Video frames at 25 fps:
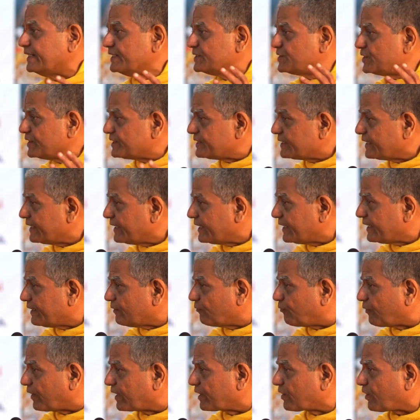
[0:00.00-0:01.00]
Is it
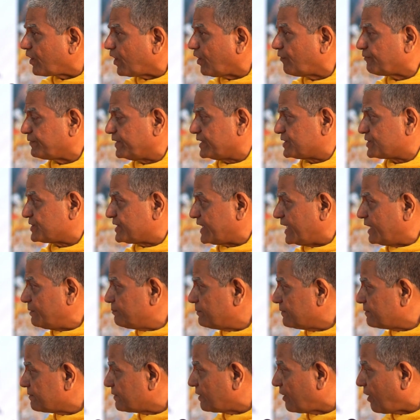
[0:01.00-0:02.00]
work of the
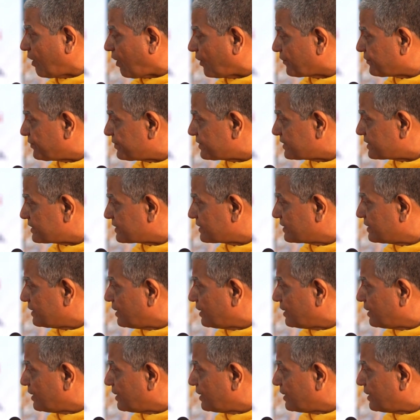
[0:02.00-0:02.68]
same author,